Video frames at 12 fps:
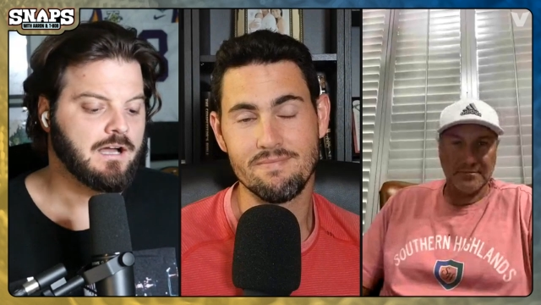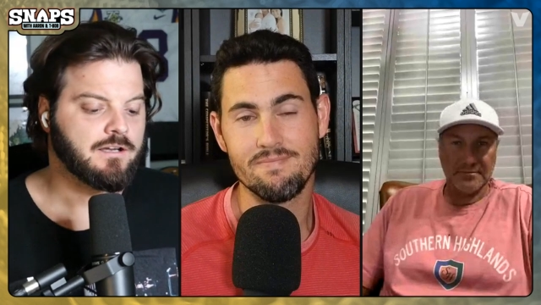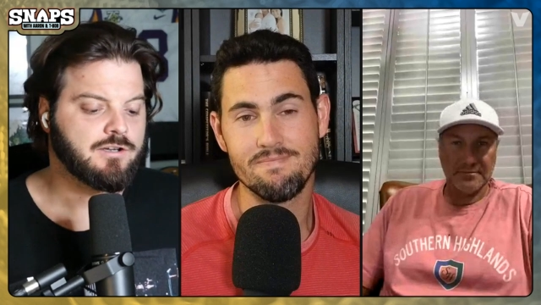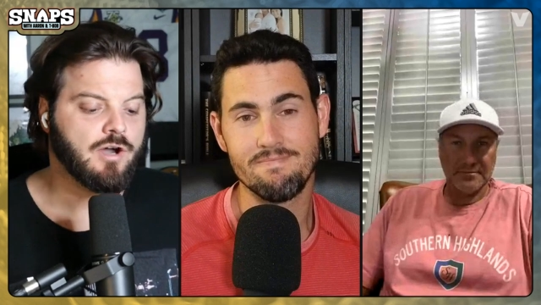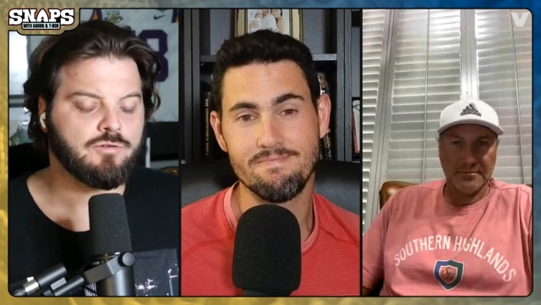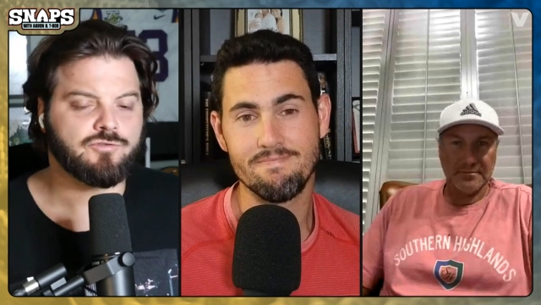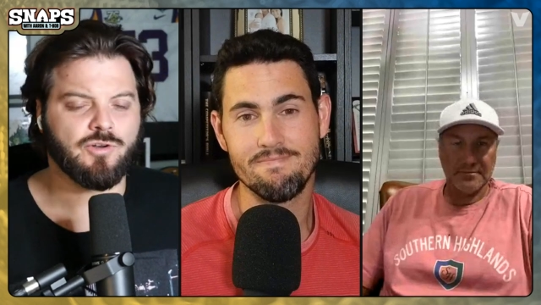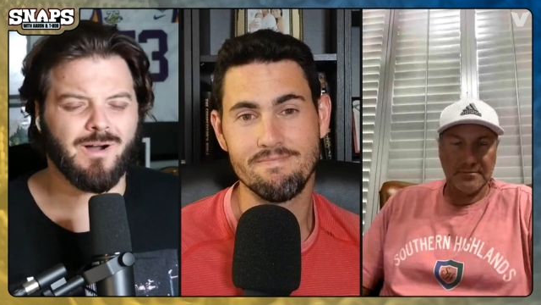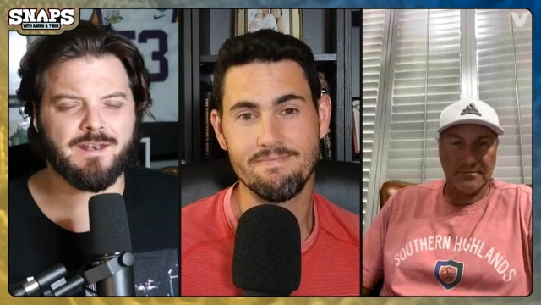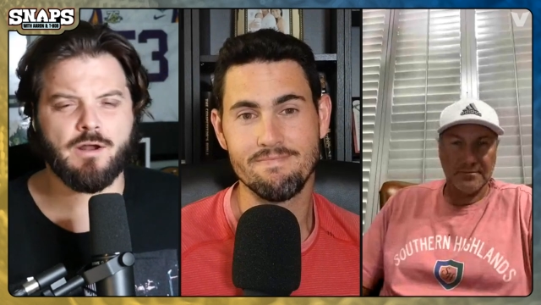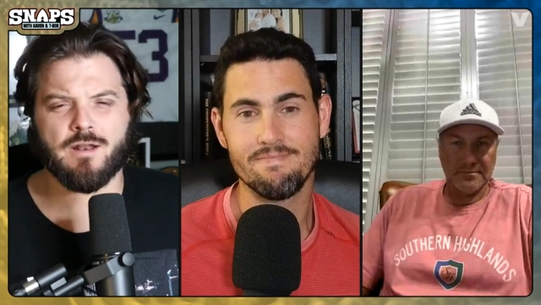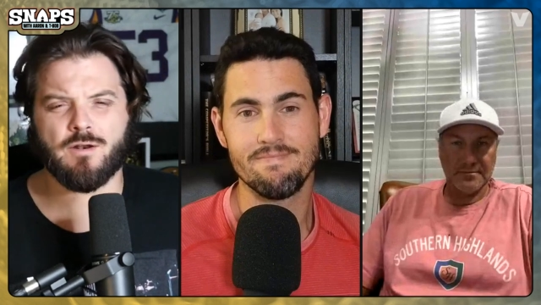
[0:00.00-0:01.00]
Speaker 1: Coach, so
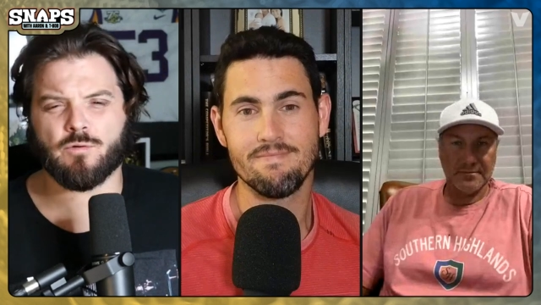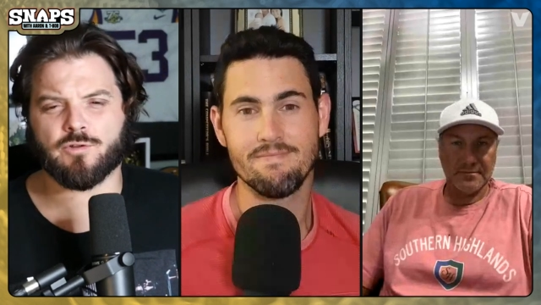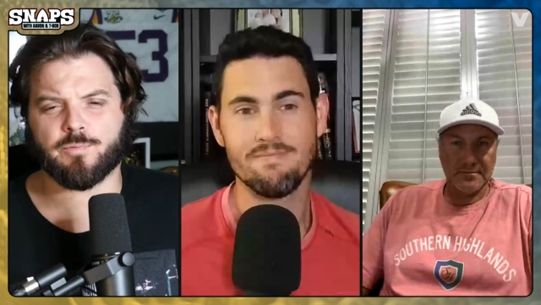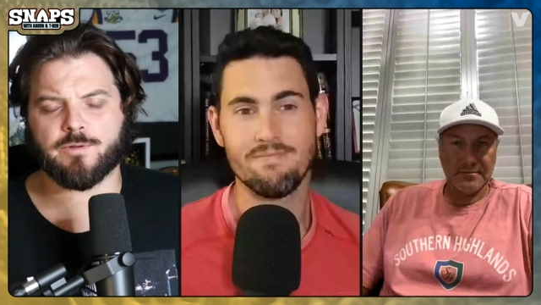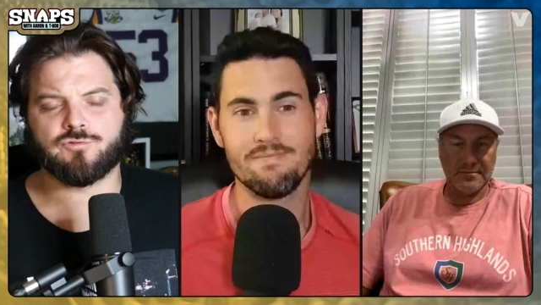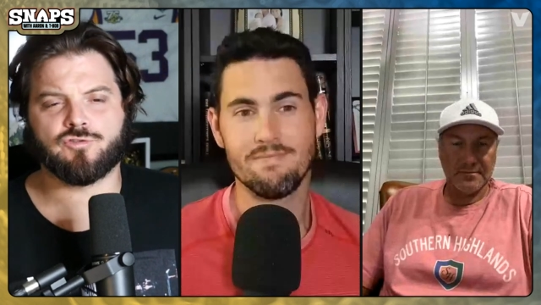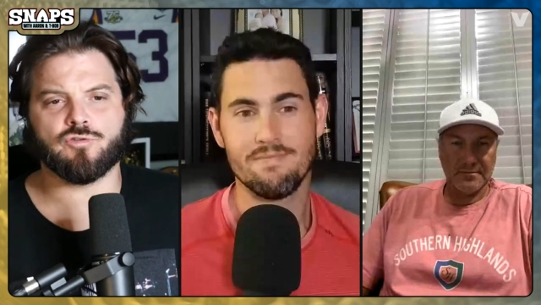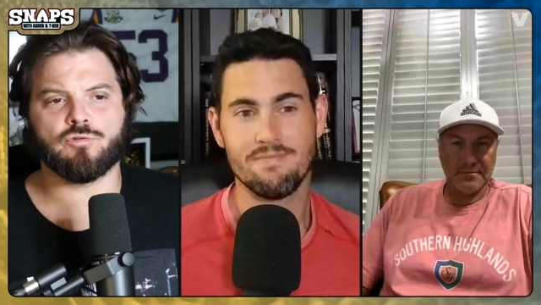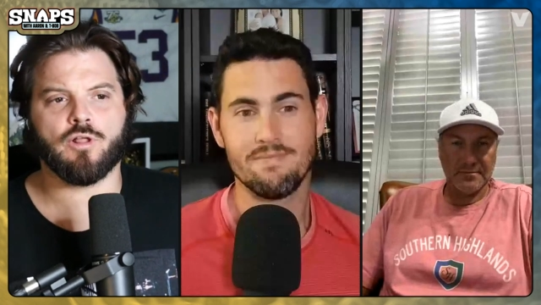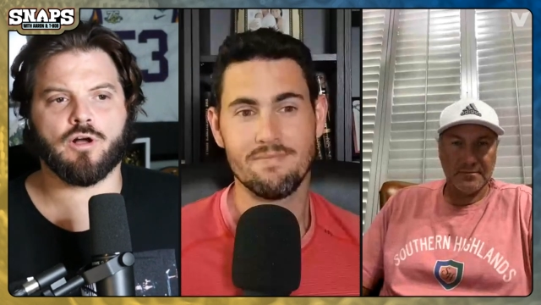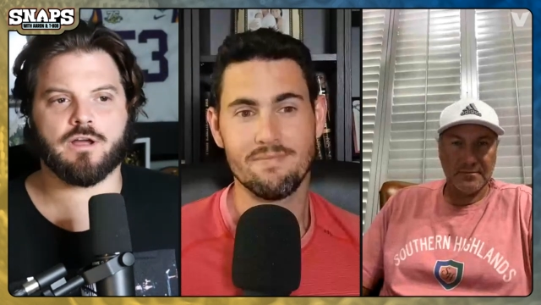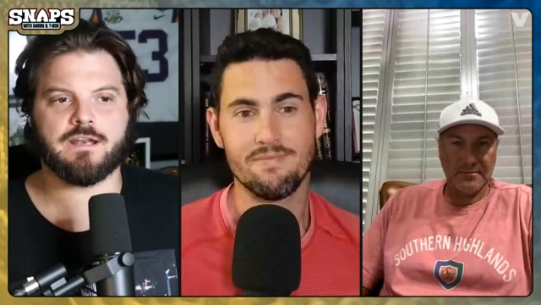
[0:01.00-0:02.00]
I don't want to spend too
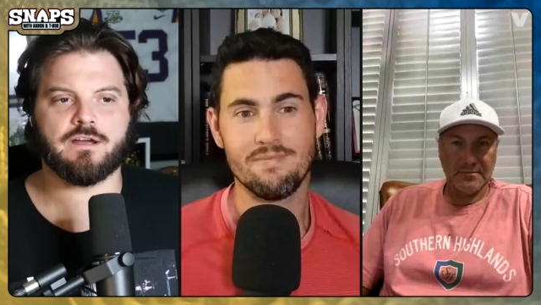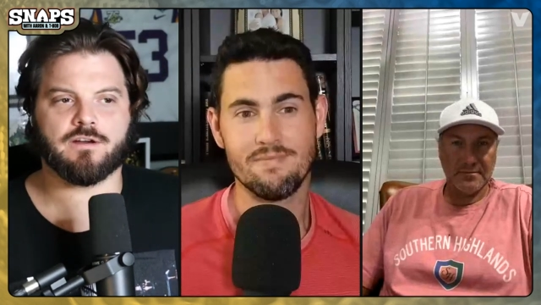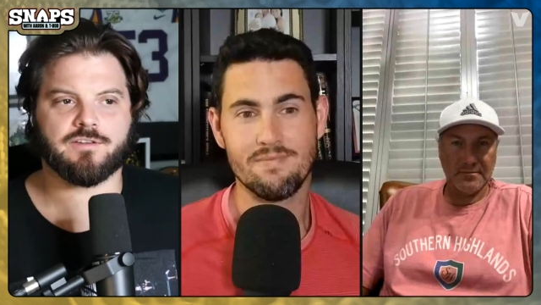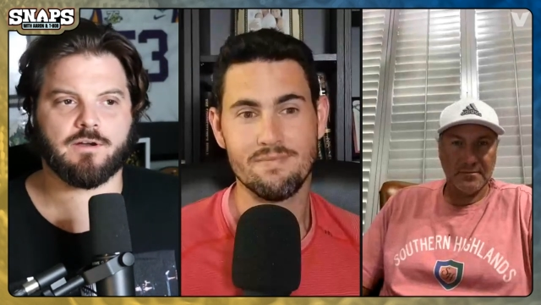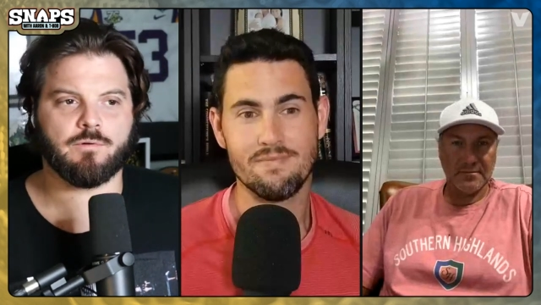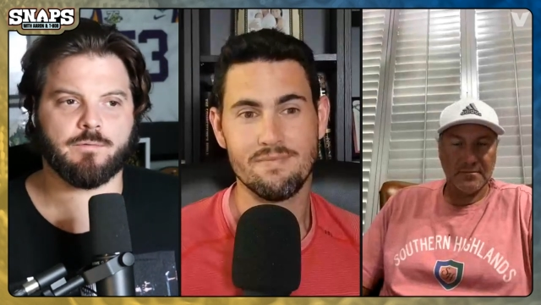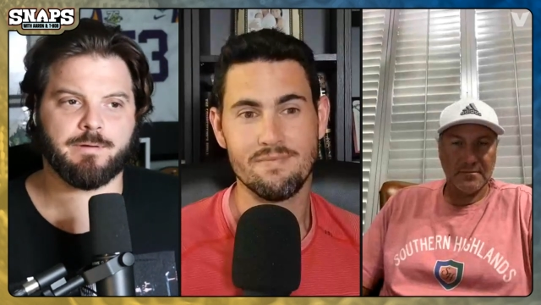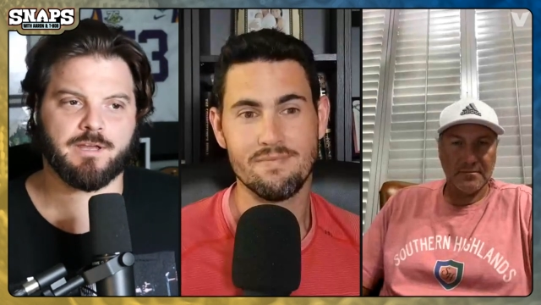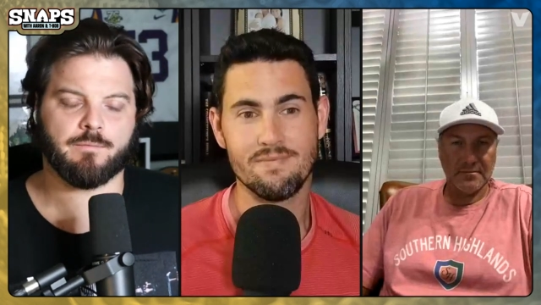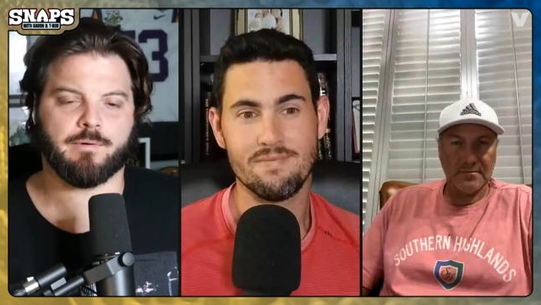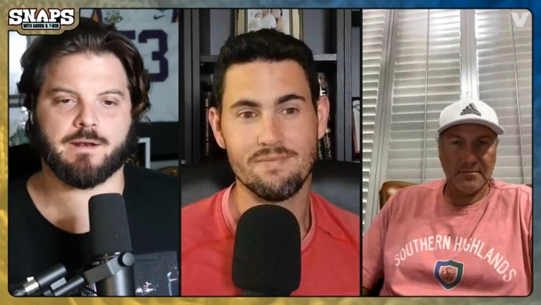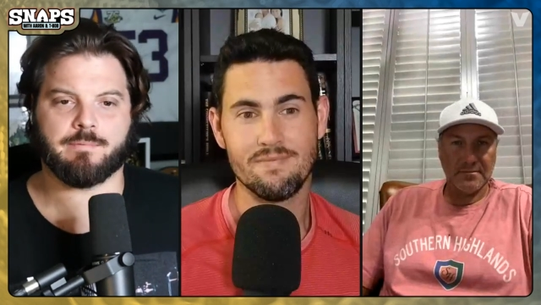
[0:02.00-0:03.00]
long in here because I want to pick
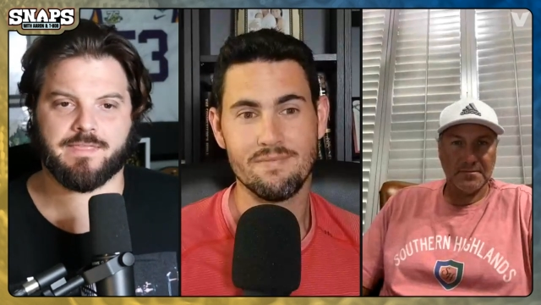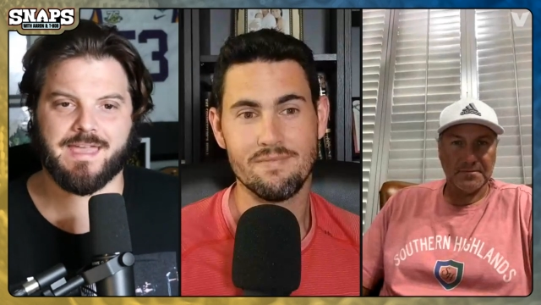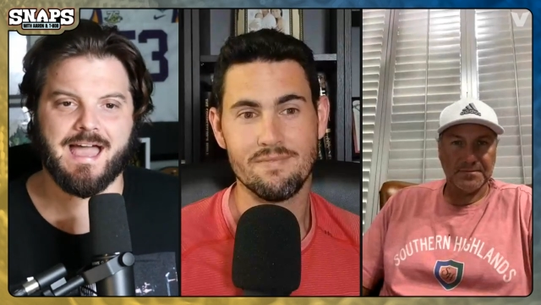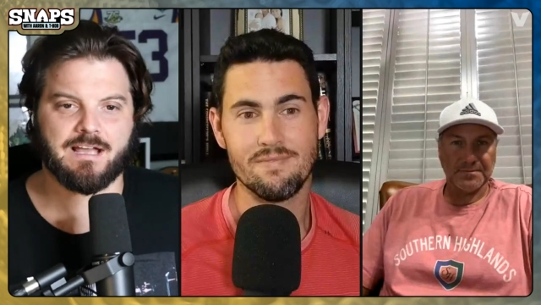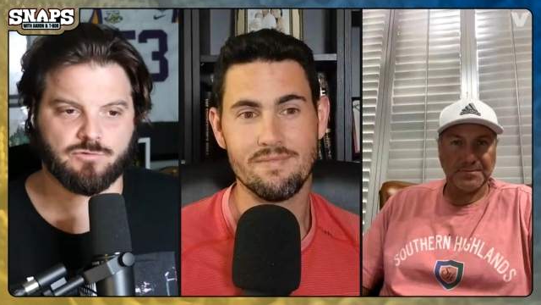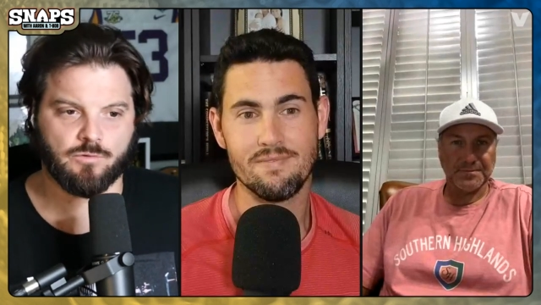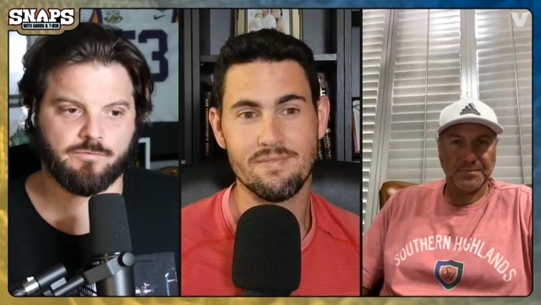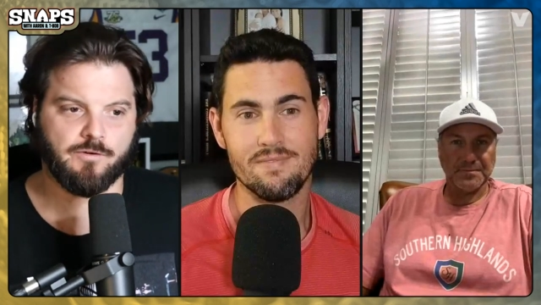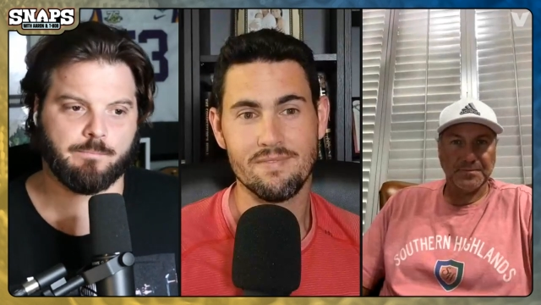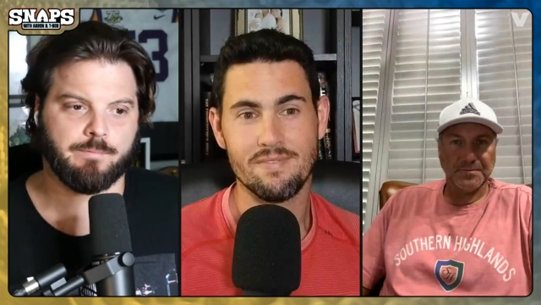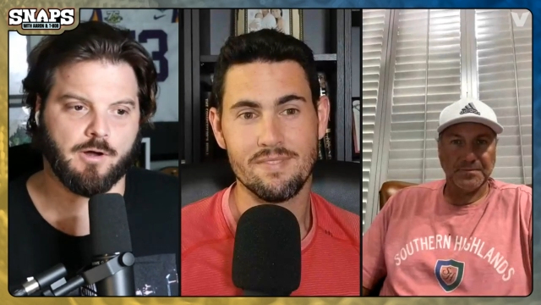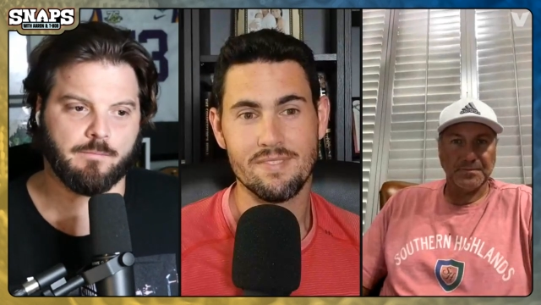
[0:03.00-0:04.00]
your brain about the actual
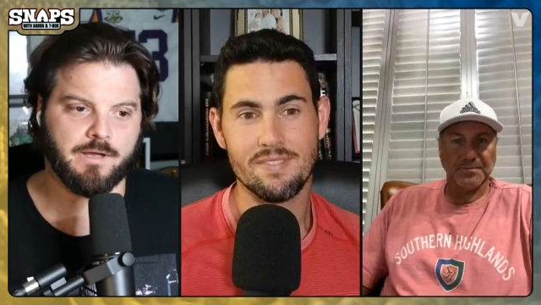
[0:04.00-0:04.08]
football.